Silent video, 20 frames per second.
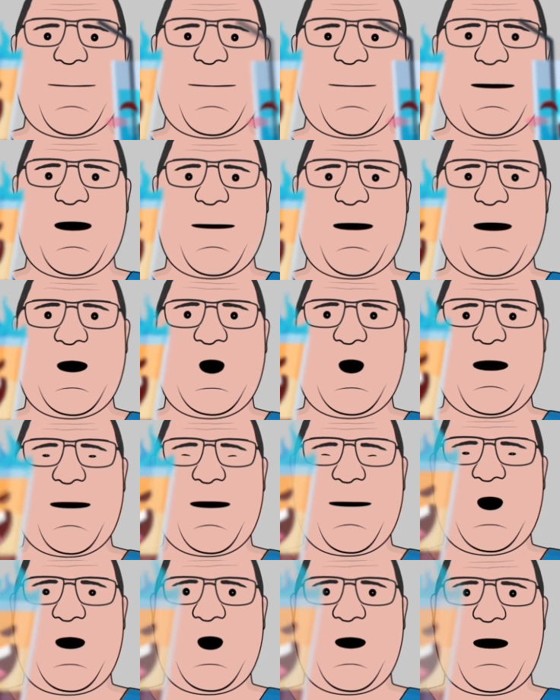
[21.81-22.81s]
is a
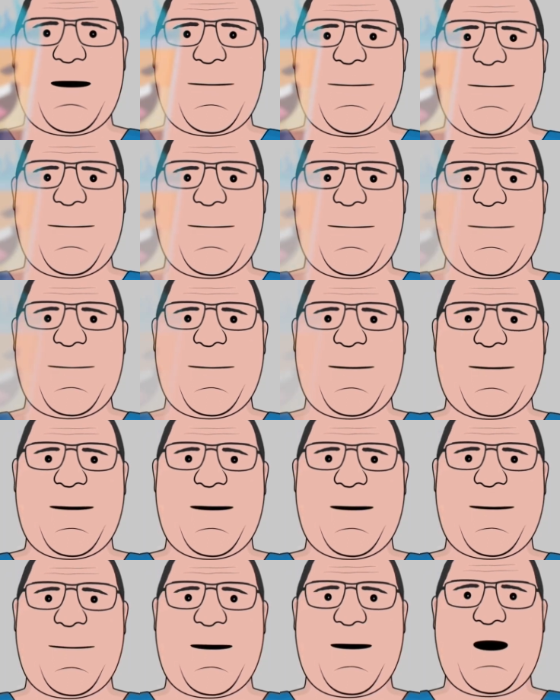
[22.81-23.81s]
milestone
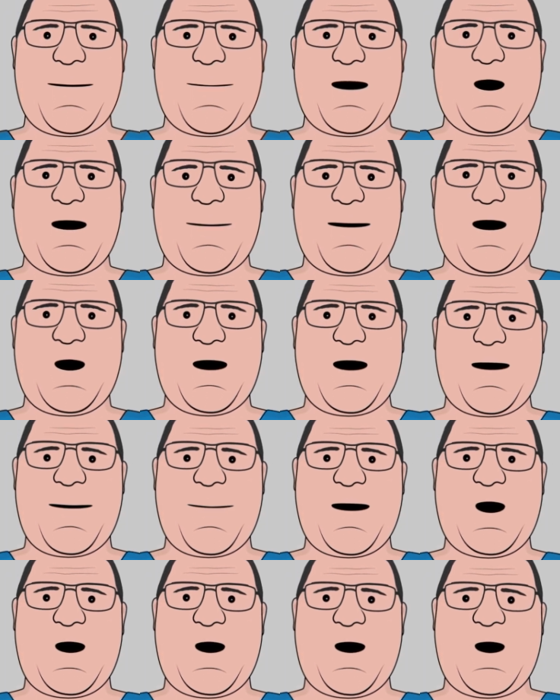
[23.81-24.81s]
and should be a time
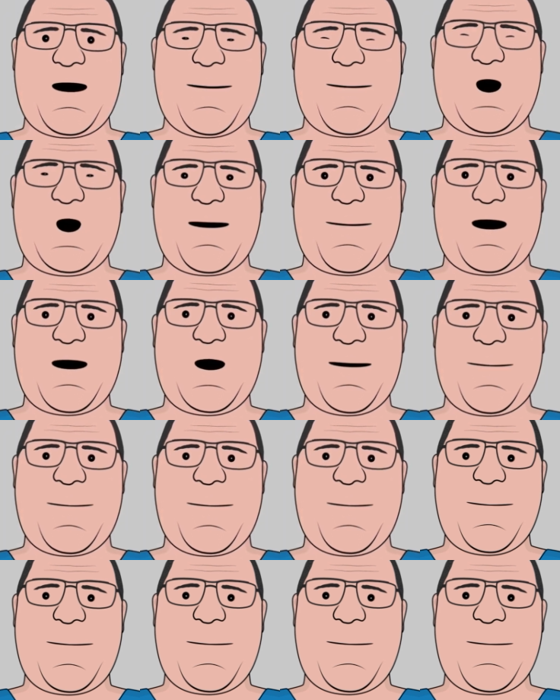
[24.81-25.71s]
for a reflection.